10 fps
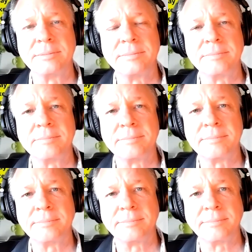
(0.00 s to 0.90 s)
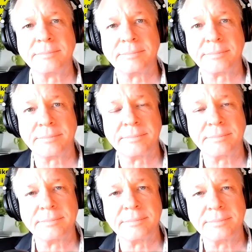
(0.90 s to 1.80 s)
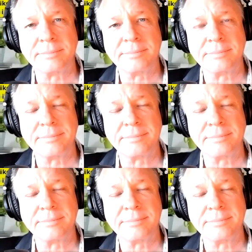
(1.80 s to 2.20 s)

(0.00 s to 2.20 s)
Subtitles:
The person shown says nothing.